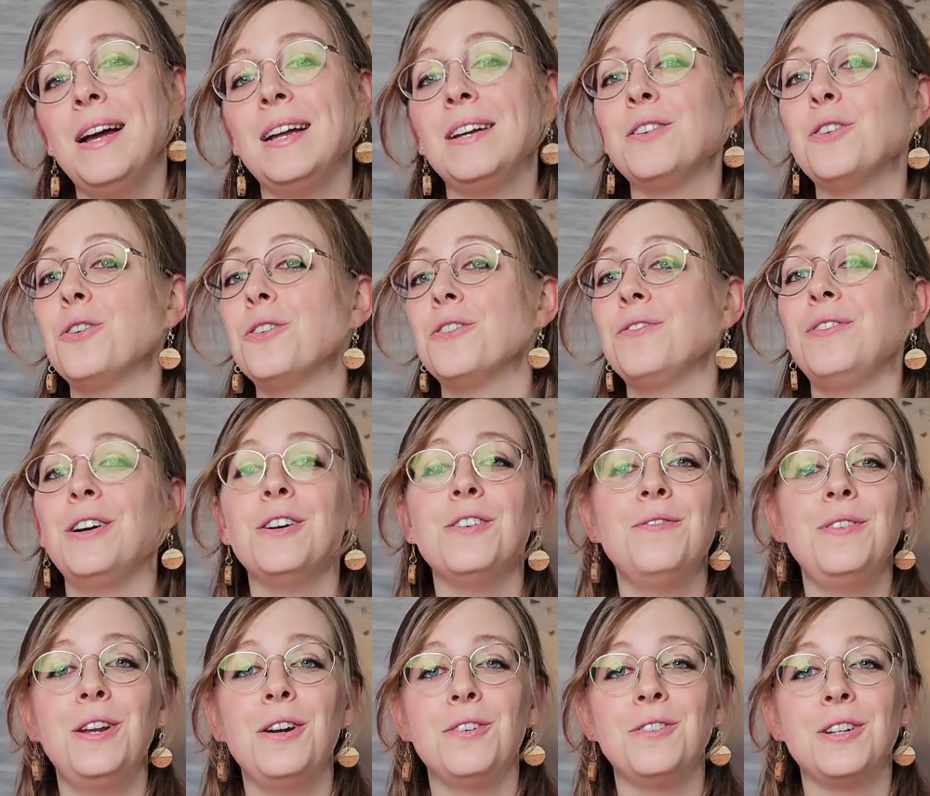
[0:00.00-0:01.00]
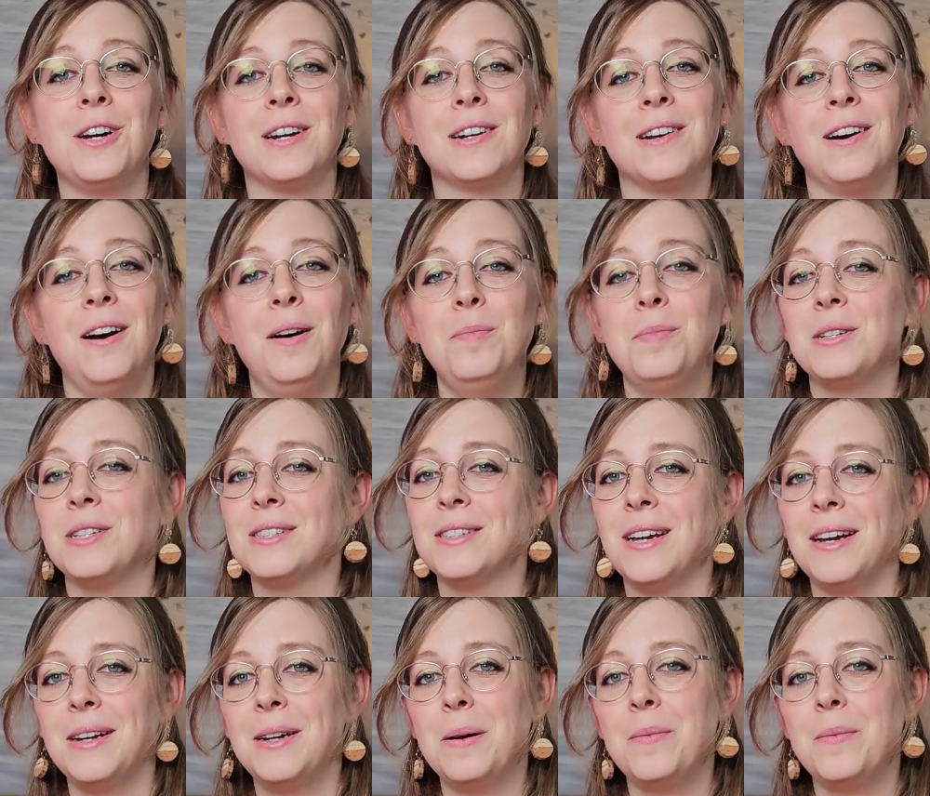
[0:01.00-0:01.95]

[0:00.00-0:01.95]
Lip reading: and go to verovino.com to sign